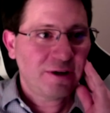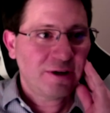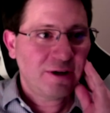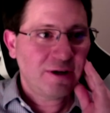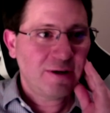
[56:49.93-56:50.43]

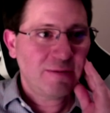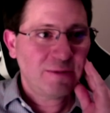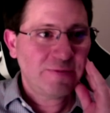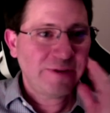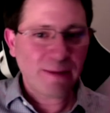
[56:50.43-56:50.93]
Um,
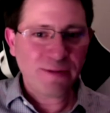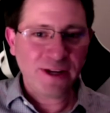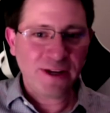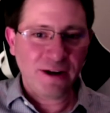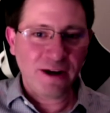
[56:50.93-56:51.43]
it's like I'm
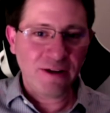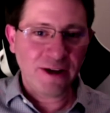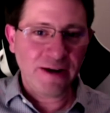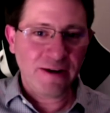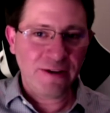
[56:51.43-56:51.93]
taking an online
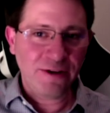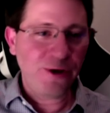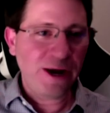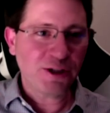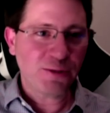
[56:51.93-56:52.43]
uh, linear
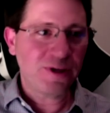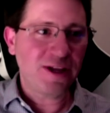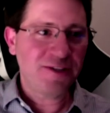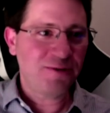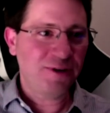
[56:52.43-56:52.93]
algebra
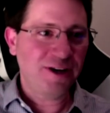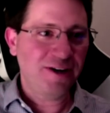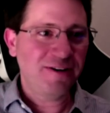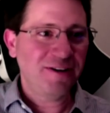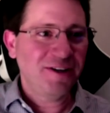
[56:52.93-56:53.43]
class right
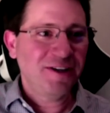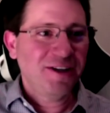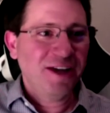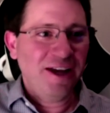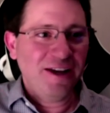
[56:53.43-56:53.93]
now.
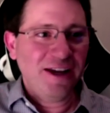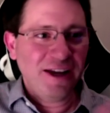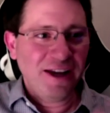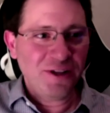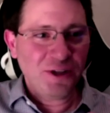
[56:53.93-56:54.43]
And,
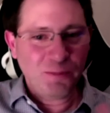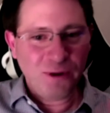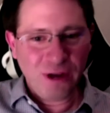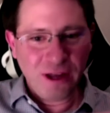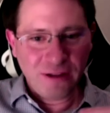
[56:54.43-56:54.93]
and,
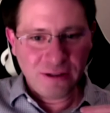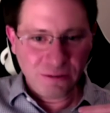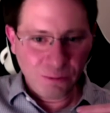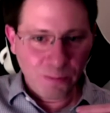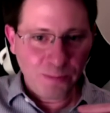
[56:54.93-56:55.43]
but, and so
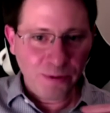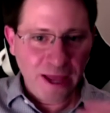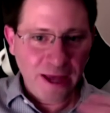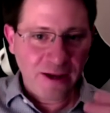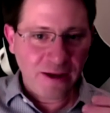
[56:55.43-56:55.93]
we're
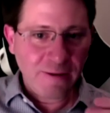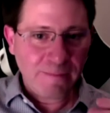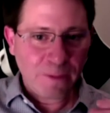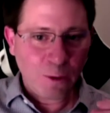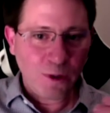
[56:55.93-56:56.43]
planning
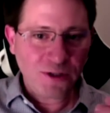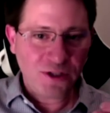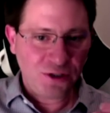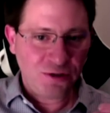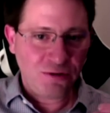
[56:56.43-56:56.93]
what to
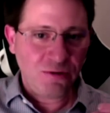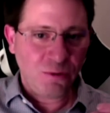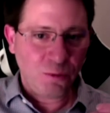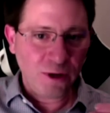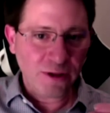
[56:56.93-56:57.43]
do
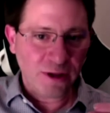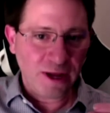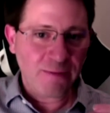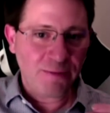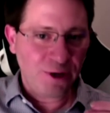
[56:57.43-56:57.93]
when the
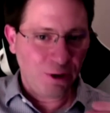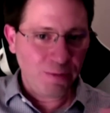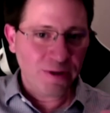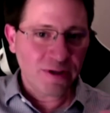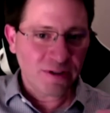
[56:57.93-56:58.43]
lab
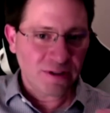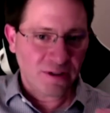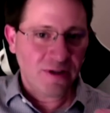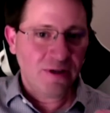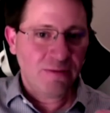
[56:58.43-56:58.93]
reopens.
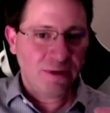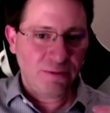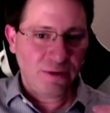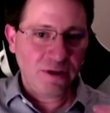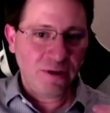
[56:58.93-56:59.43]
But
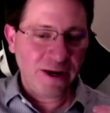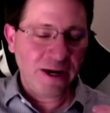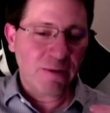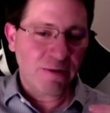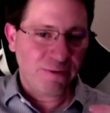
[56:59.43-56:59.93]
really, right now, we're